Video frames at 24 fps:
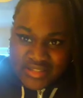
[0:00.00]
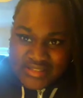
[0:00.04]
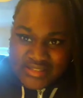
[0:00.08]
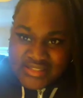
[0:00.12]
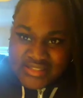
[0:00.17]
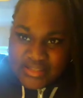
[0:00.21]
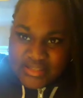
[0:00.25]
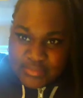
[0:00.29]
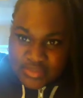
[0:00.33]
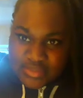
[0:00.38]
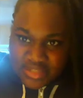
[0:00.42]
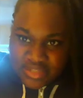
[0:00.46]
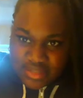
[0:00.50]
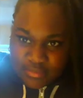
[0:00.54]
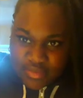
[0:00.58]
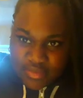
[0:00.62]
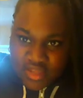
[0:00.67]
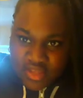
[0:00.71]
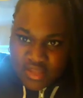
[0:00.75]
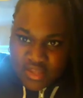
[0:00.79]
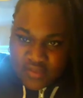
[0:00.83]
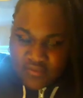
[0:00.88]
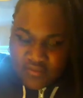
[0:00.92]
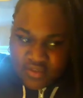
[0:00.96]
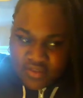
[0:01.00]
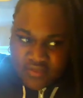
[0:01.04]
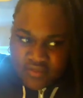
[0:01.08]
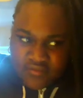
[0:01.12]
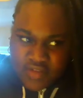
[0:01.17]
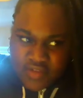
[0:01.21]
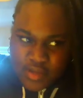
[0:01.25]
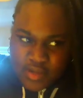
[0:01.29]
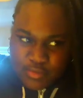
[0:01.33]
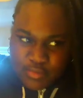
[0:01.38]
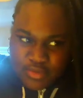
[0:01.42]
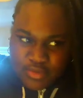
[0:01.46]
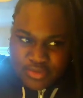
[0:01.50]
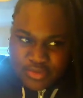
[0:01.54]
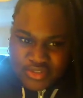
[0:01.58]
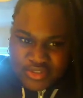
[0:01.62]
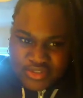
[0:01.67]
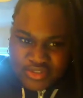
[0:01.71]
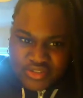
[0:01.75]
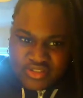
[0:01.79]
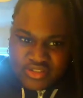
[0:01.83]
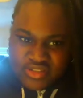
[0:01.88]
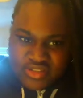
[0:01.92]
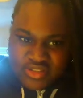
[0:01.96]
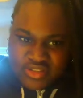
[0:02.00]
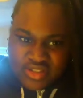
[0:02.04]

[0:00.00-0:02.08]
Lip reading: intimidating behaviour and verbal abuse.